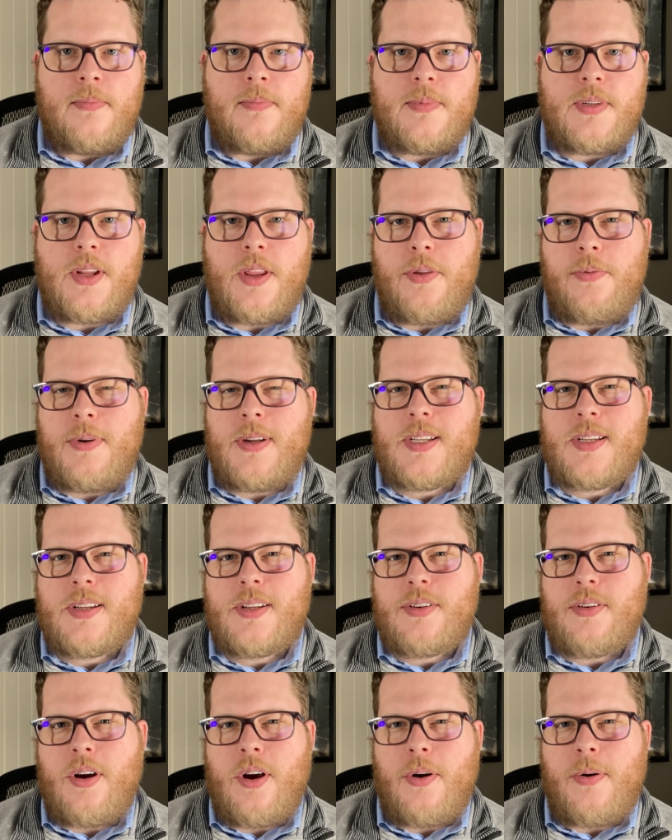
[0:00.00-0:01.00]
So the
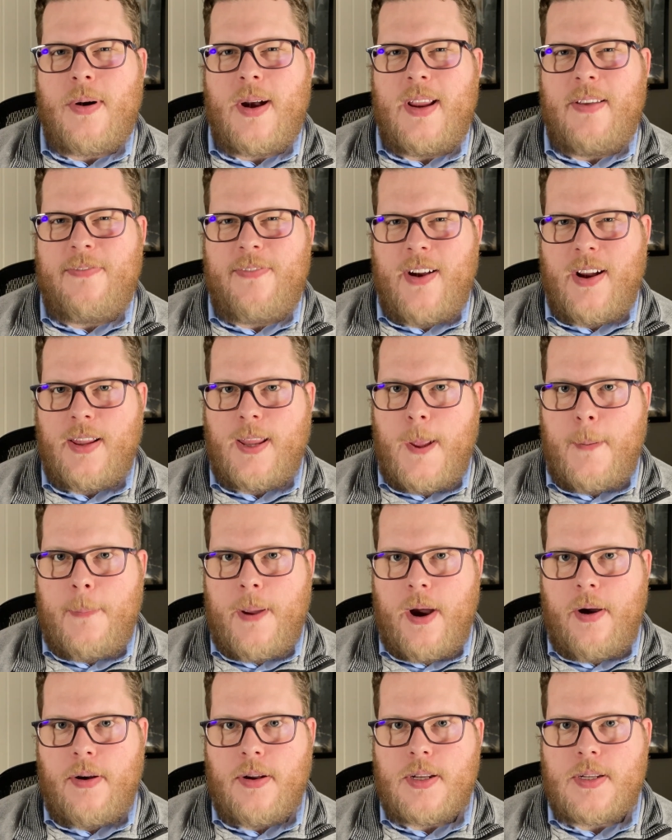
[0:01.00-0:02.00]
risks are already fairly
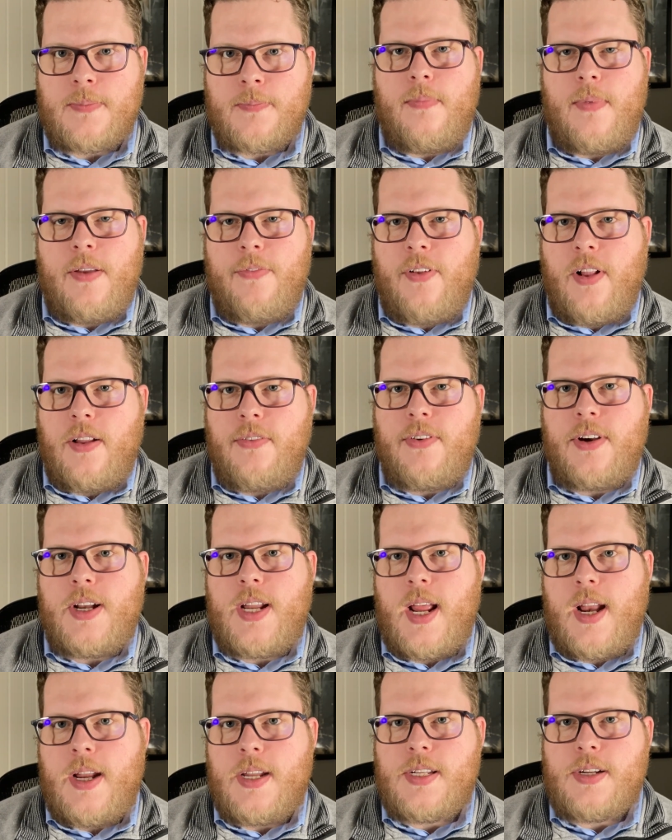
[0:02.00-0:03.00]
apparent. If all of your
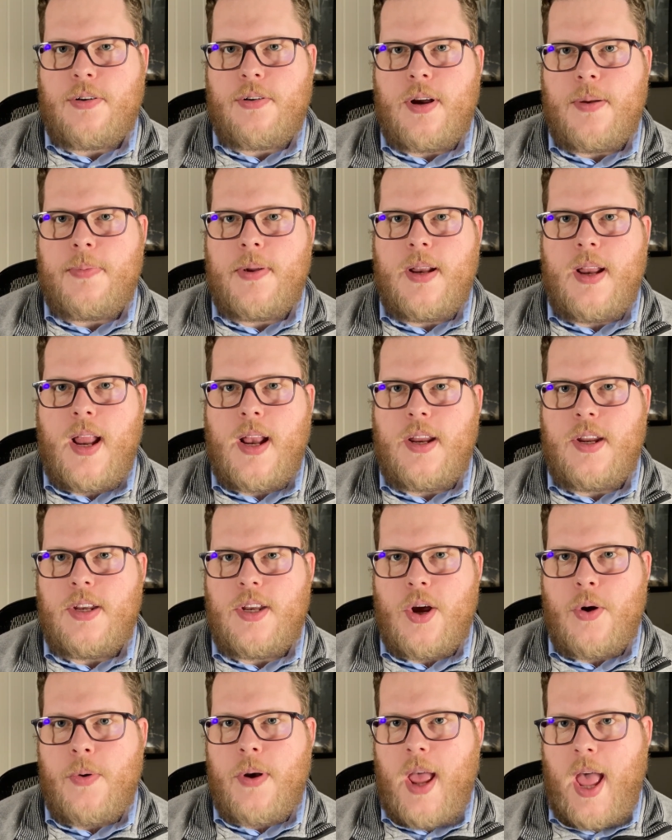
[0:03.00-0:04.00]
data is encrypted and you
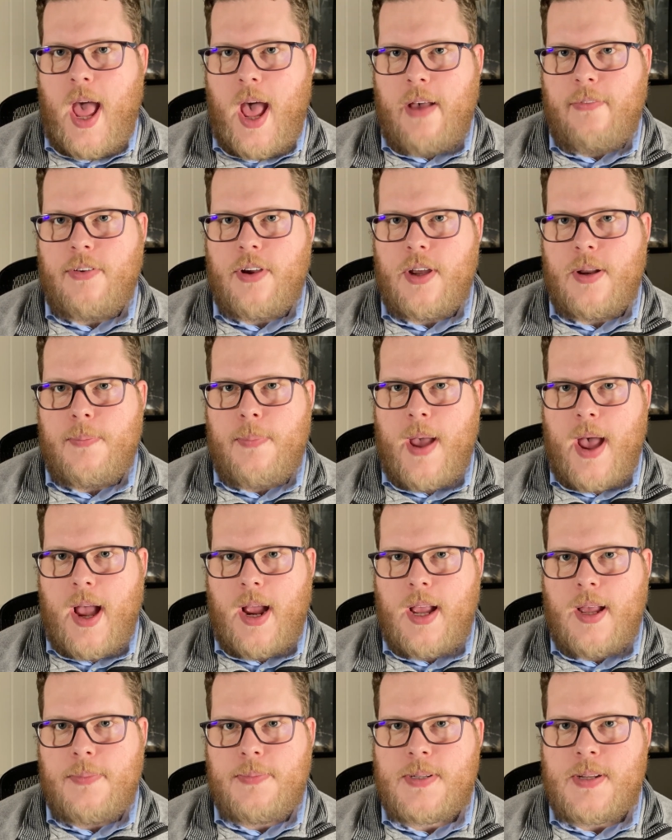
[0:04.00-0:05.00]
don't have good
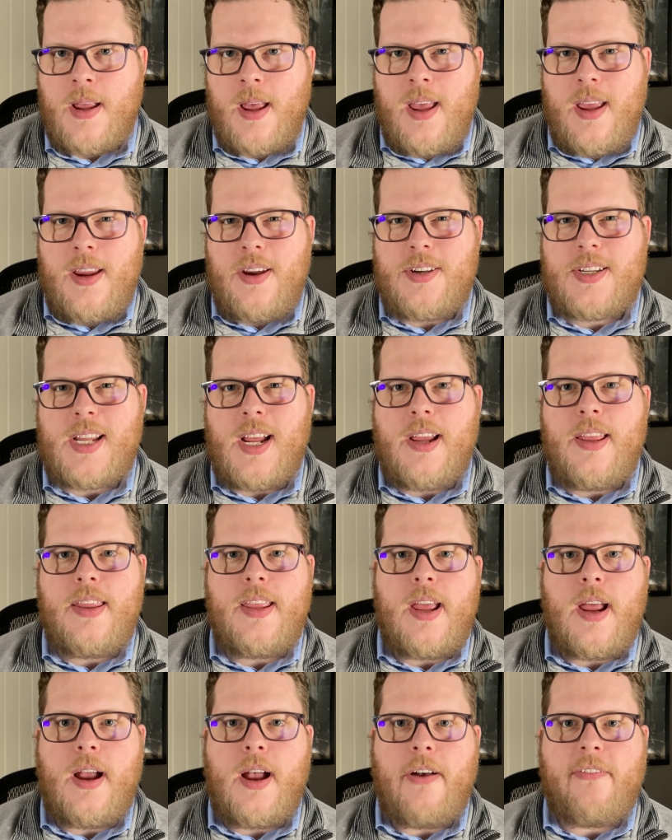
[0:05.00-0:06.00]
backups, you're stuck in
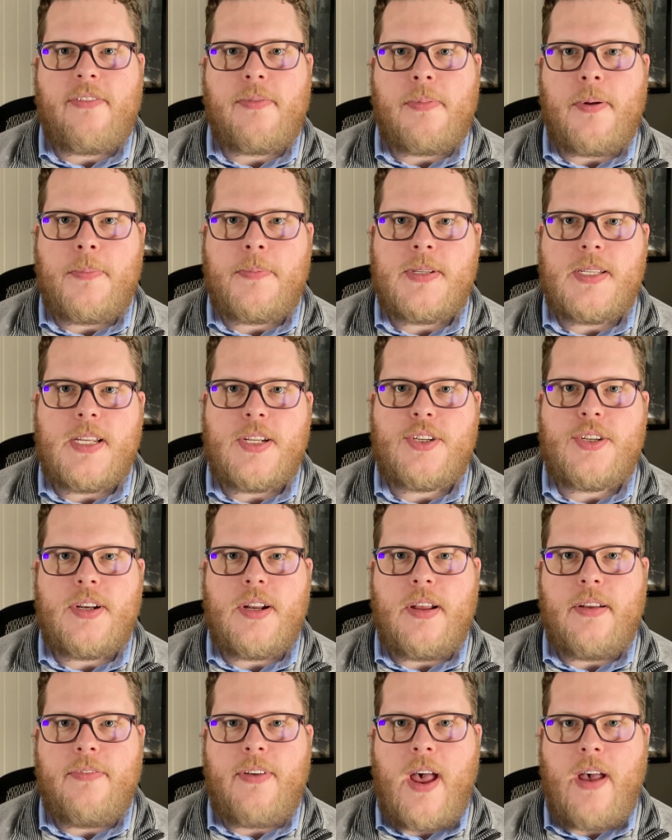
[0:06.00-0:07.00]
the uncomfortable position
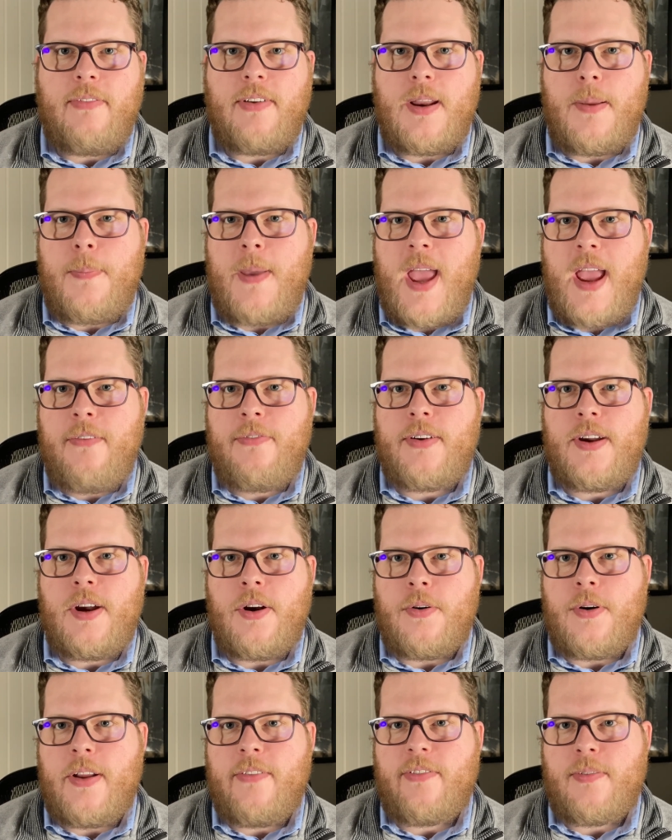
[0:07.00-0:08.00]
of having to pay for
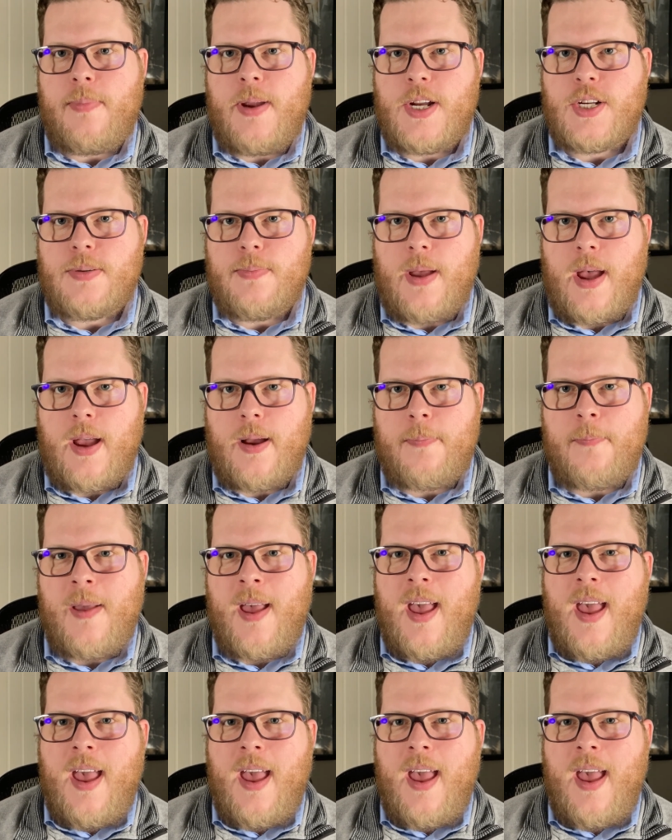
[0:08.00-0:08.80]
your own information back.